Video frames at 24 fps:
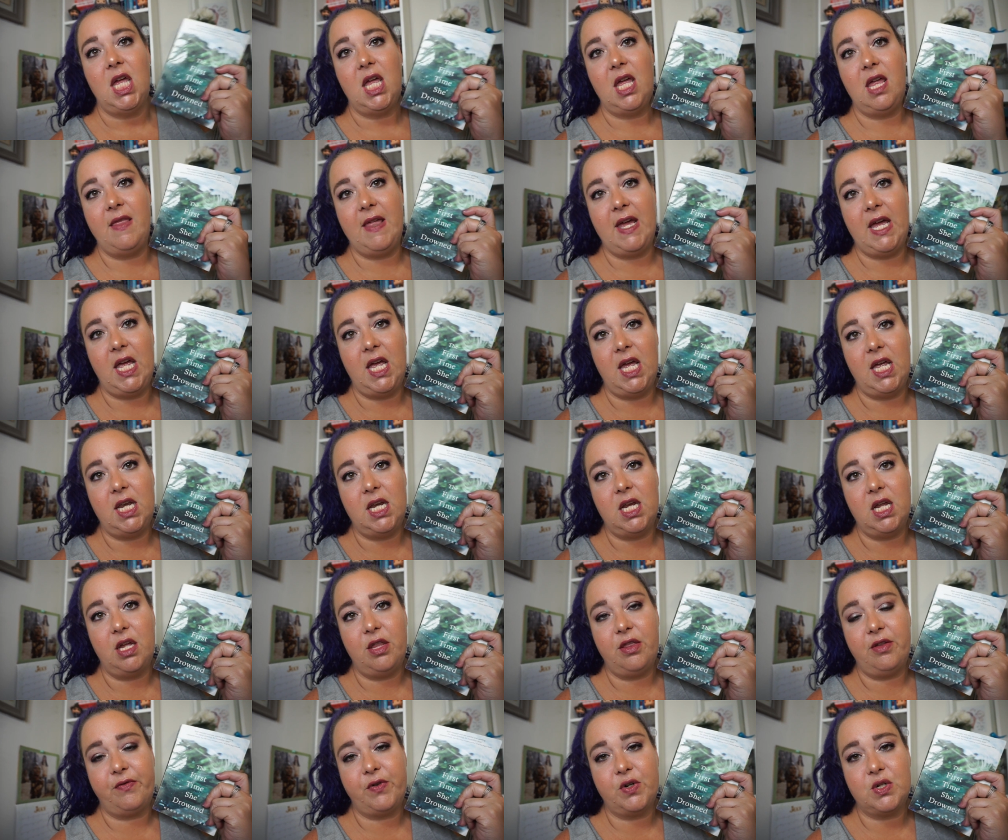And
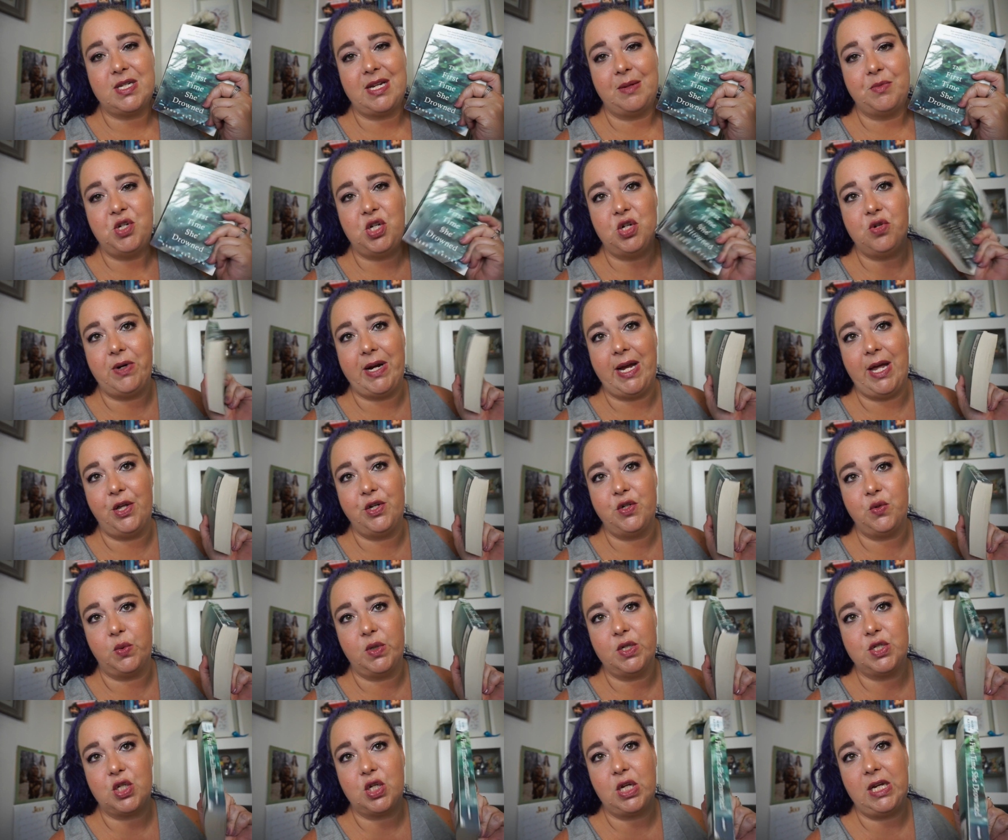then The First Time She Drowned
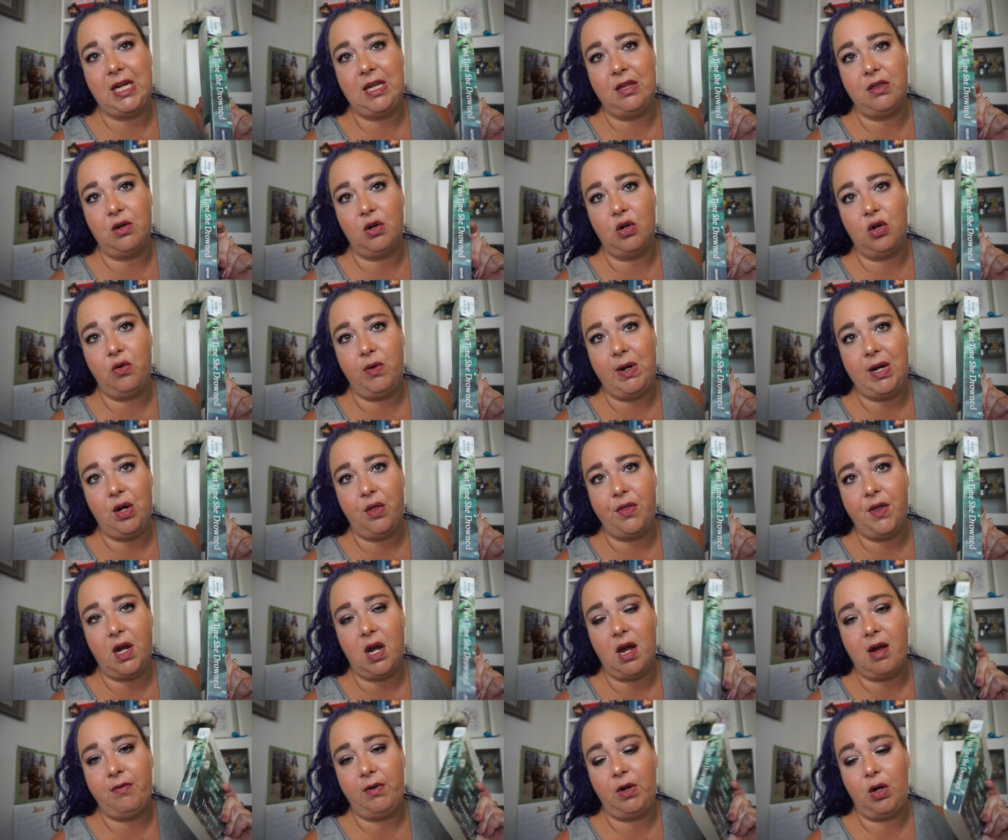was either green on the
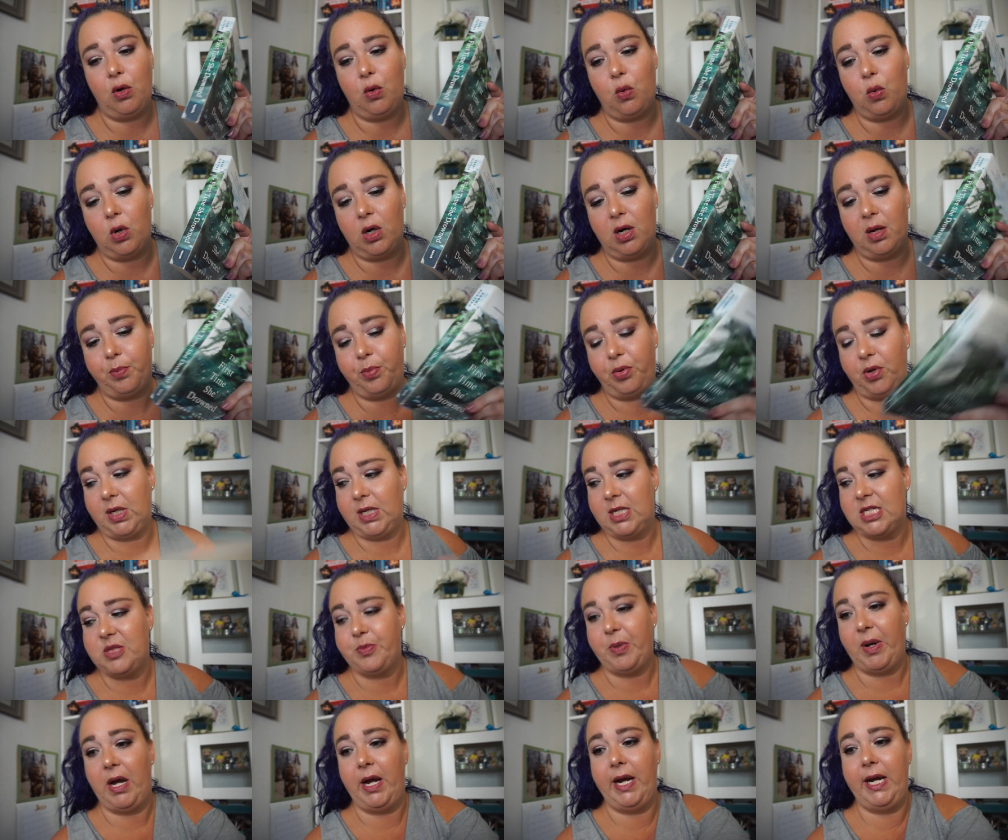cover or a pretty
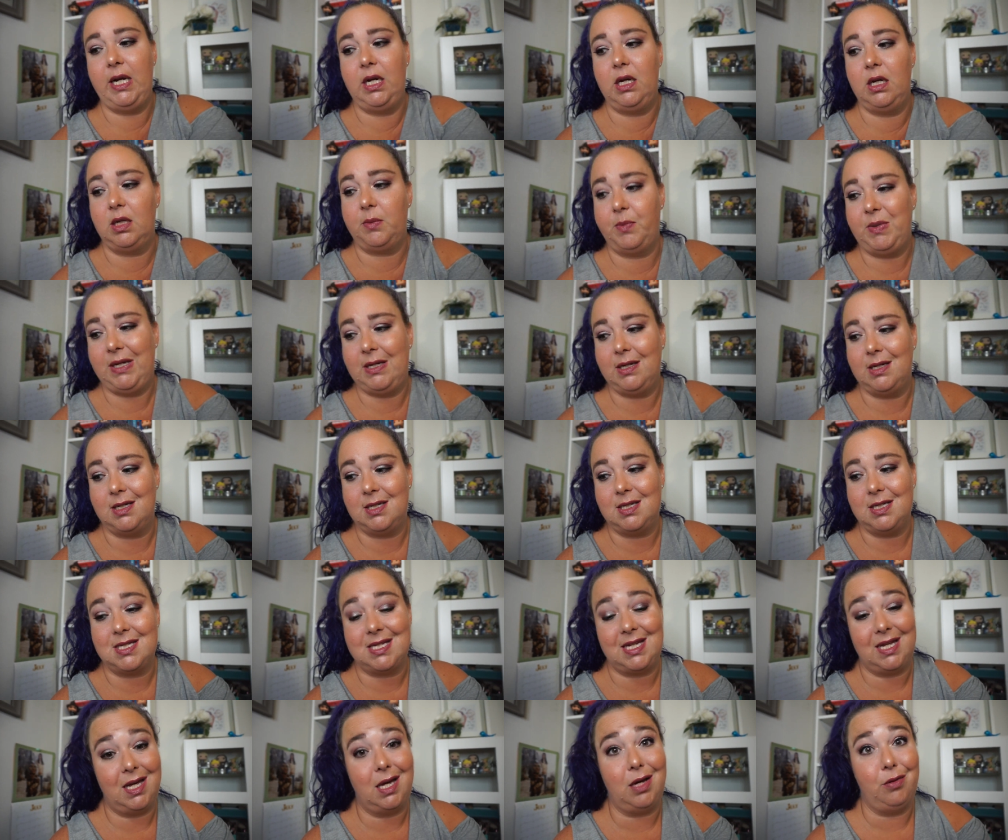spine,
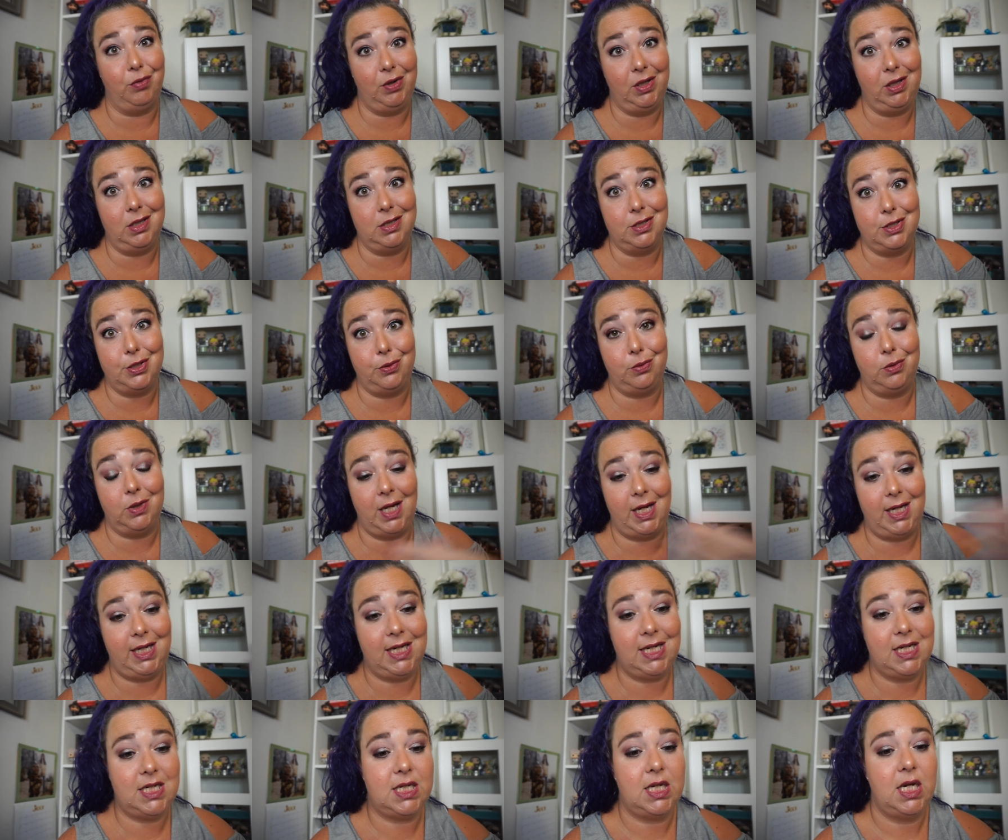because I really do
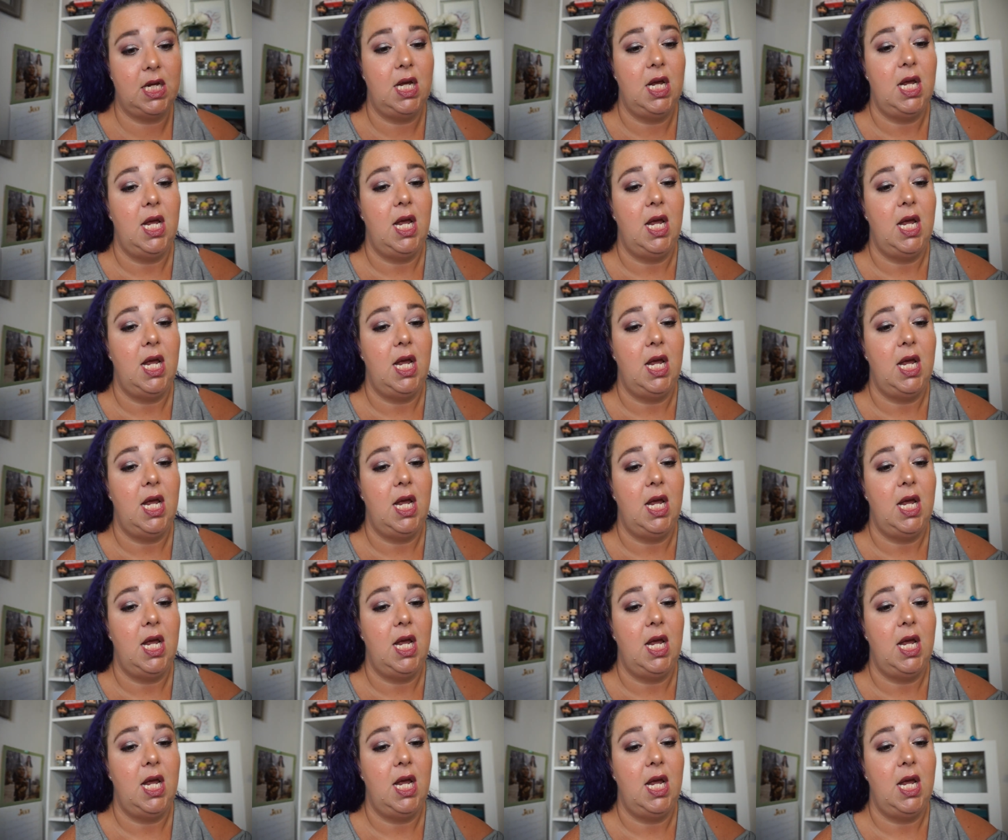like it.